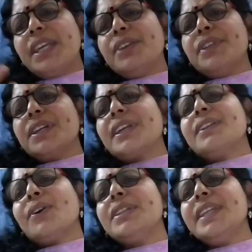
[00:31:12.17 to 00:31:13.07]
behavior
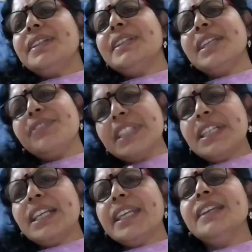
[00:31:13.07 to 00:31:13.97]
and all, then
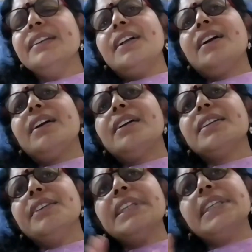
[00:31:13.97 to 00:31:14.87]
definitely
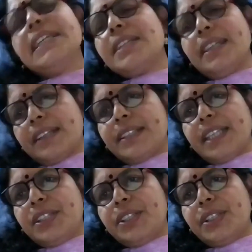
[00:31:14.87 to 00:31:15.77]
he will get
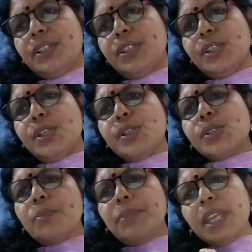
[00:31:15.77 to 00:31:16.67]
irritated.
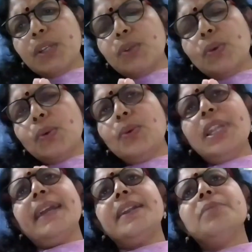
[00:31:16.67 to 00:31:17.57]
So be cool
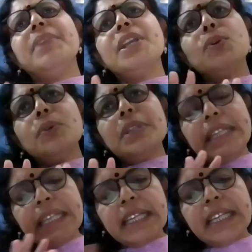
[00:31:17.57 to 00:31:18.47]
and be cool,
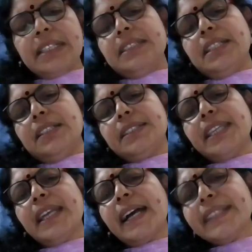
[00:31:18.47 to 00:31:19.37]
deal the,
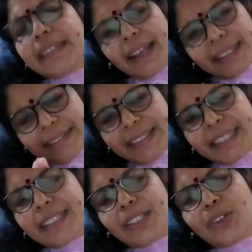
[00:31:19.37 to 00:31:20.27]
see, I
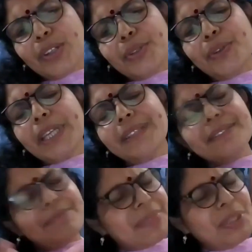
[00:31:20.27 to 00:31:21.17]
think you
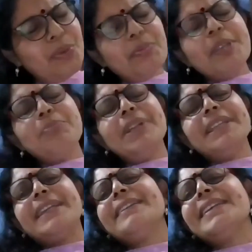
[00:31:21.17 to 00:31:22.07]
can, you people
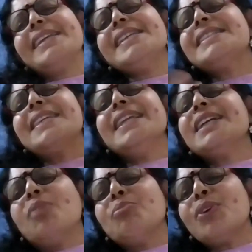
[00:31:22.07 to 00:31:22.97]
can
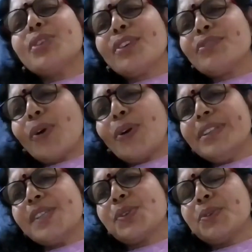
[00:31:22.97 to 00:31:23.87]
easily come out of
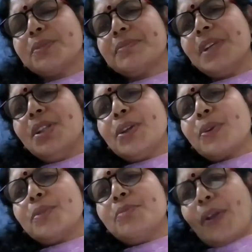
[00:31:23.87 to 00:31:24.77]
all these
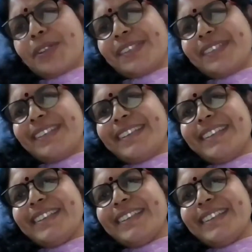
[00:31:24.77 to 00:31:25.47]
roadblocks.